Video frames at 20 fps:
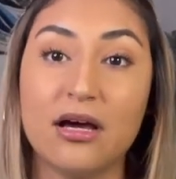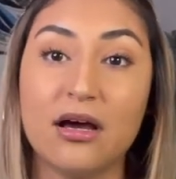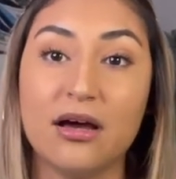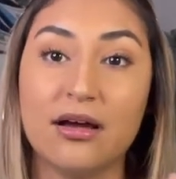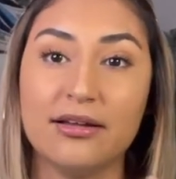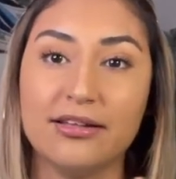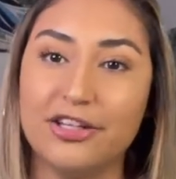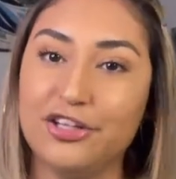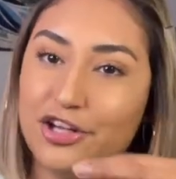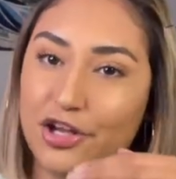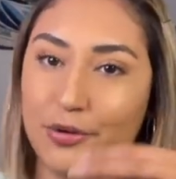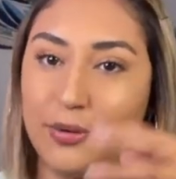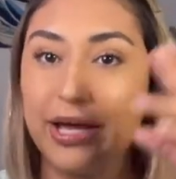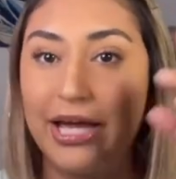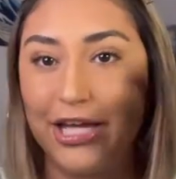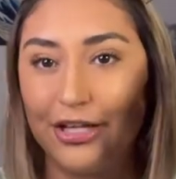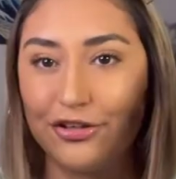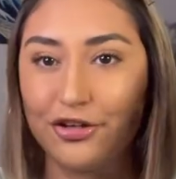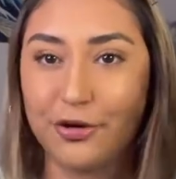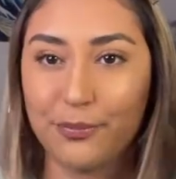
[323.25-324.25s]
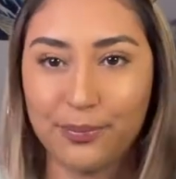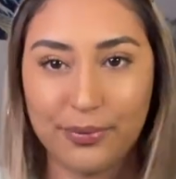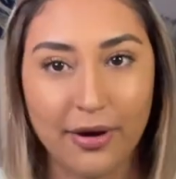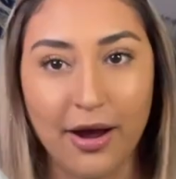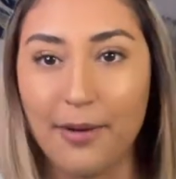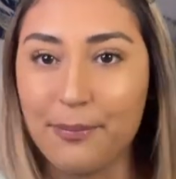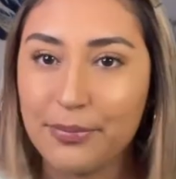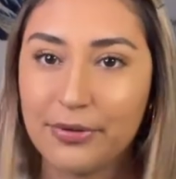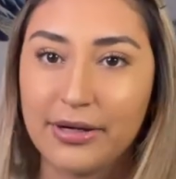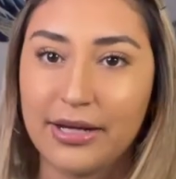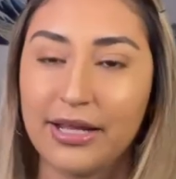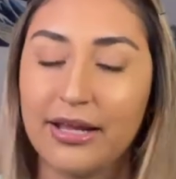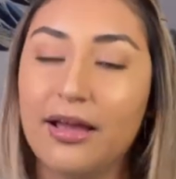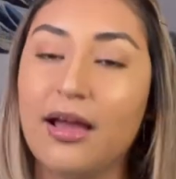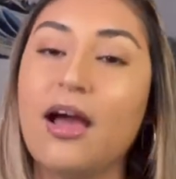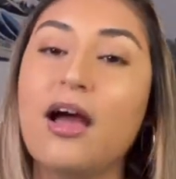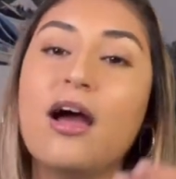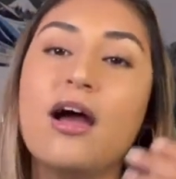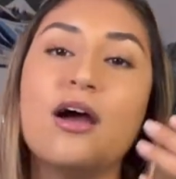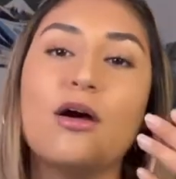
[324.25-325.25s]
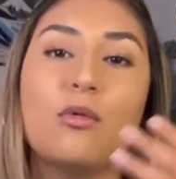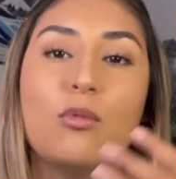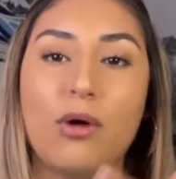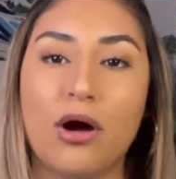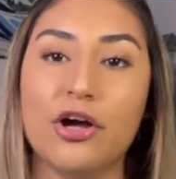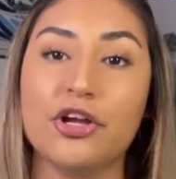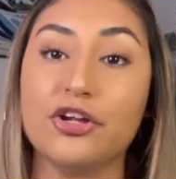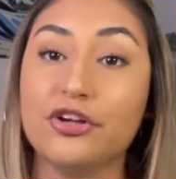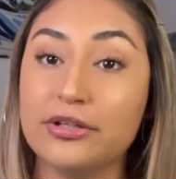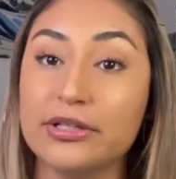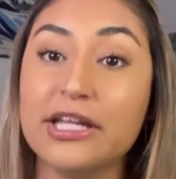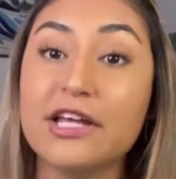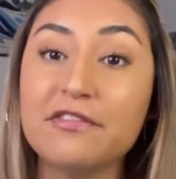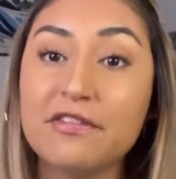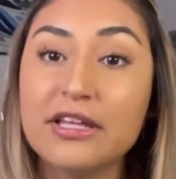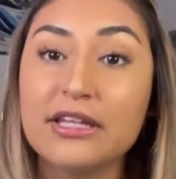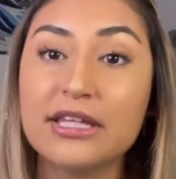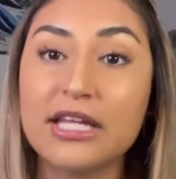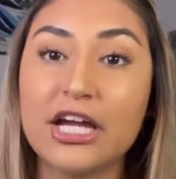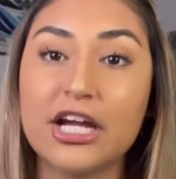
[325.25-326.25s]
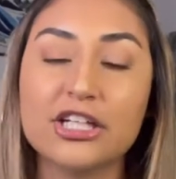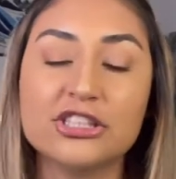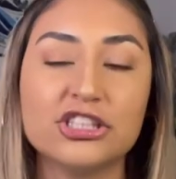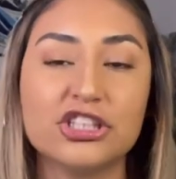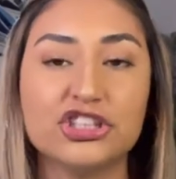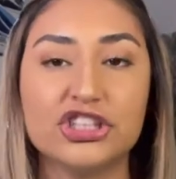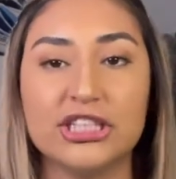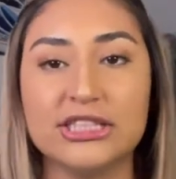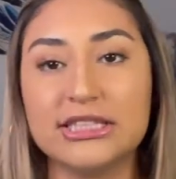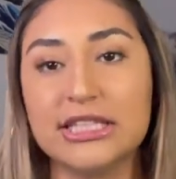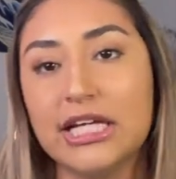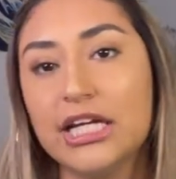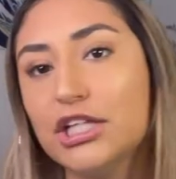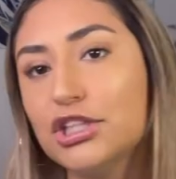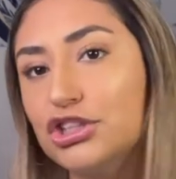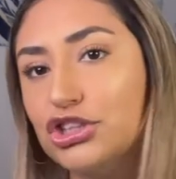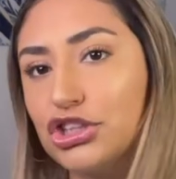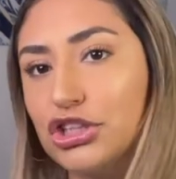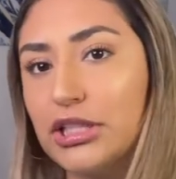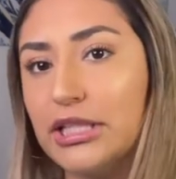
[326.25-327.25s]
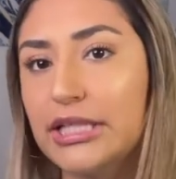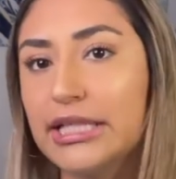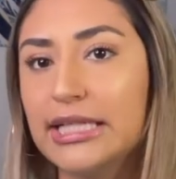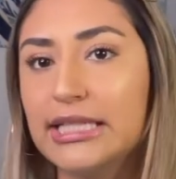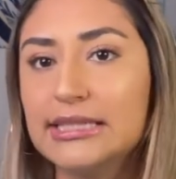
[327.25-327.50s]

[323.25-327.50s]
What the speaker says: in your property while you're living there, such as injuries,